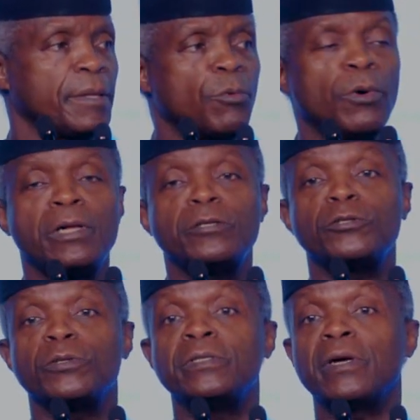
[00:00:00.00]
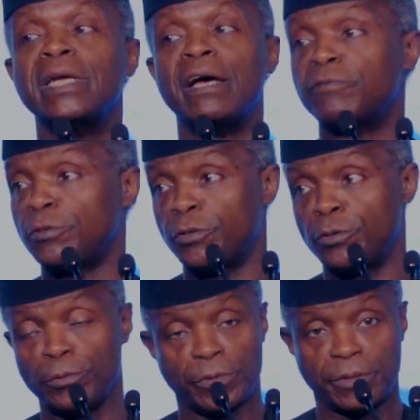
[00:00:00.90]
The world should not have to
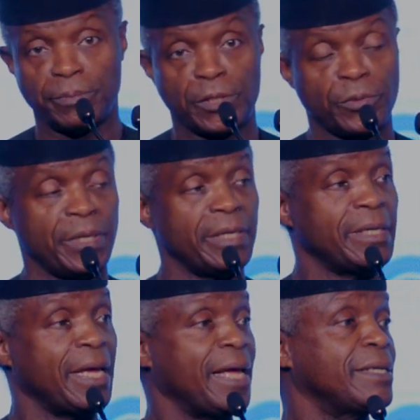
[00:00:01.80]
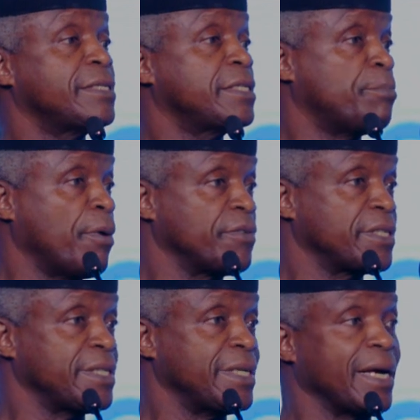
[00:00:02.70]
choose between energy
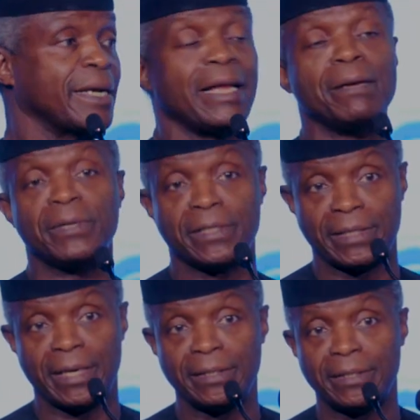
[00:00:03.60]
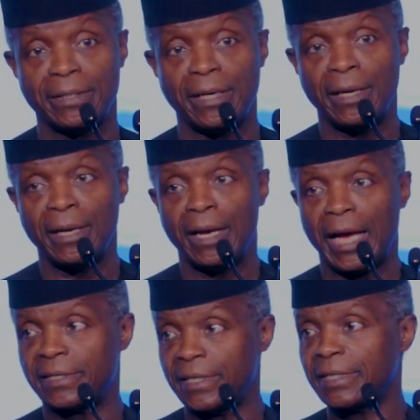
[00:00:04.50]
poverty and climate change,
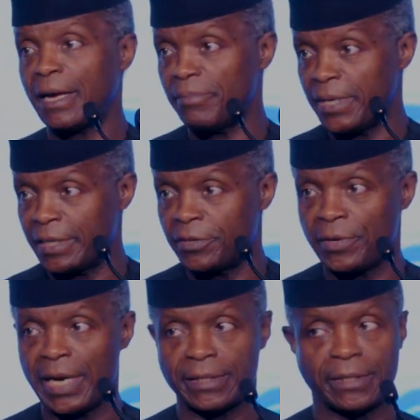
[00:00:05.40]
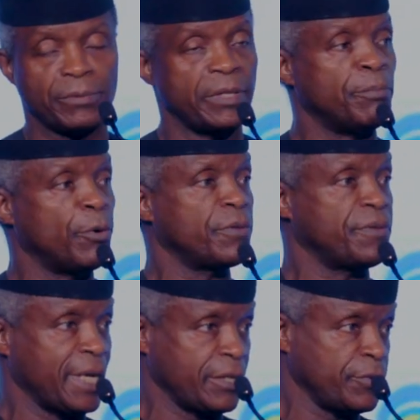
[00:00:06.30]
as this can be addressed with
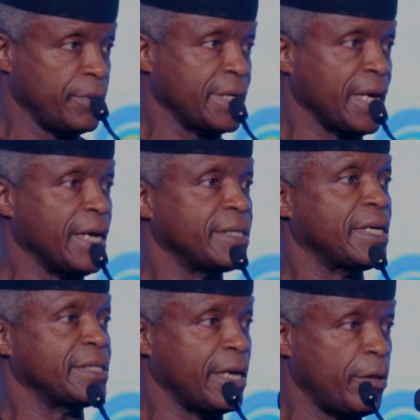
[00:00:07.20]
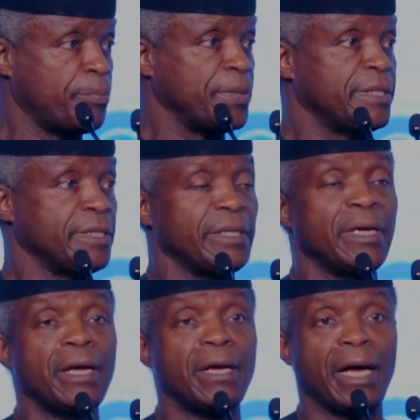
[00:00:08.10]
both natural gas and
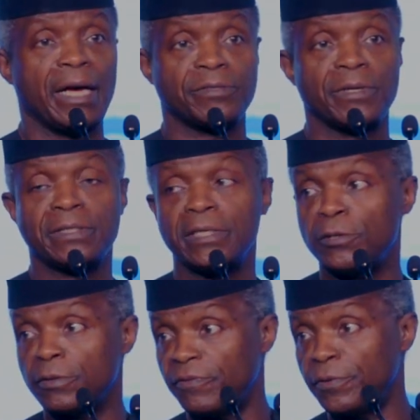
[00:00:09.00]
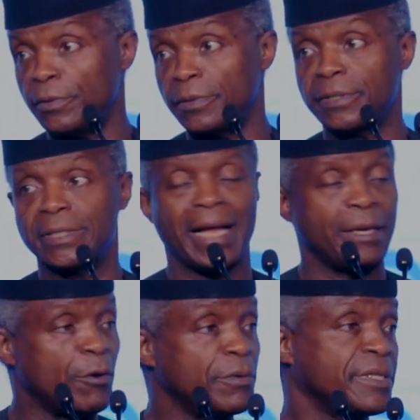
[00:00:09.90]
LPG as transition fuels
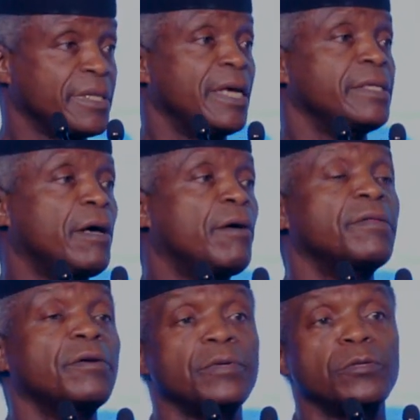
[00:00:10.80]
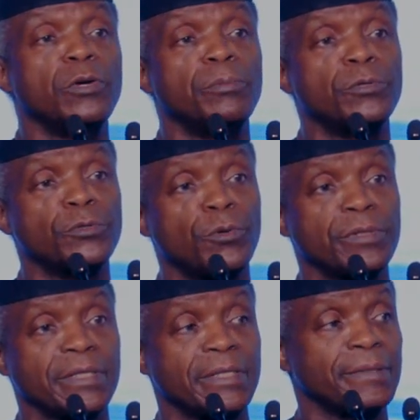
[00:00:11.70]
alongside other renewable
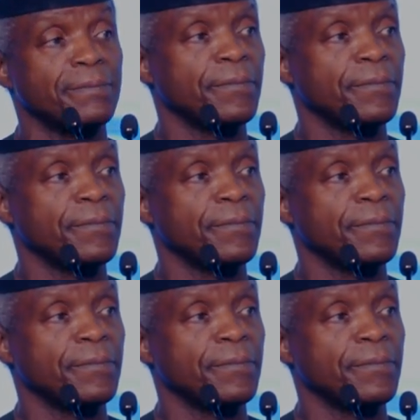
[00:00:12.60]
sources.